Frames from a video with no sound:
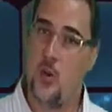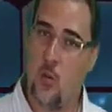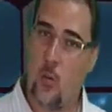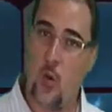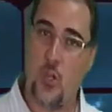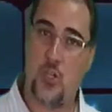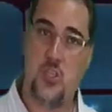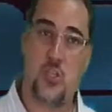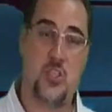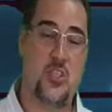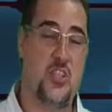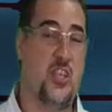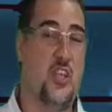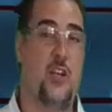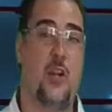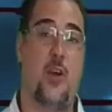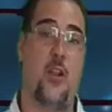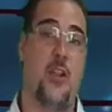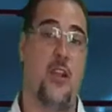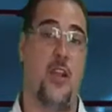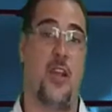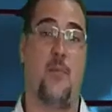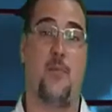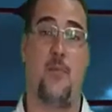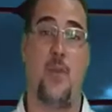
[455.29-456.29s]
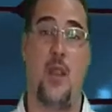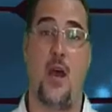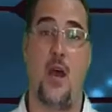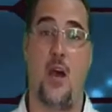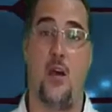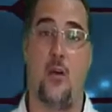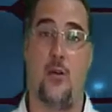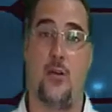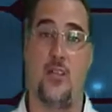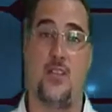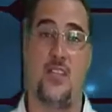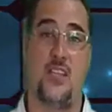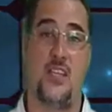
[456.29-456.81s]
What you'll see loading up
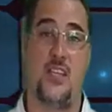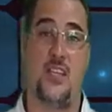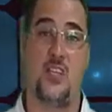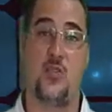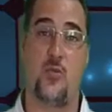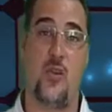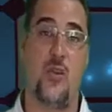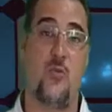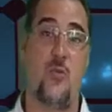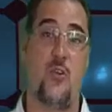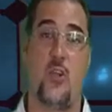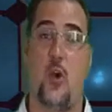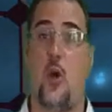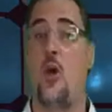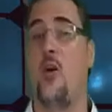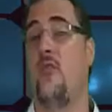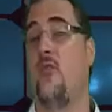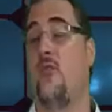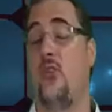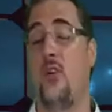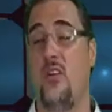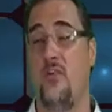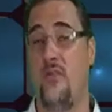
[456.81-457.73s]
now is the screen where the overall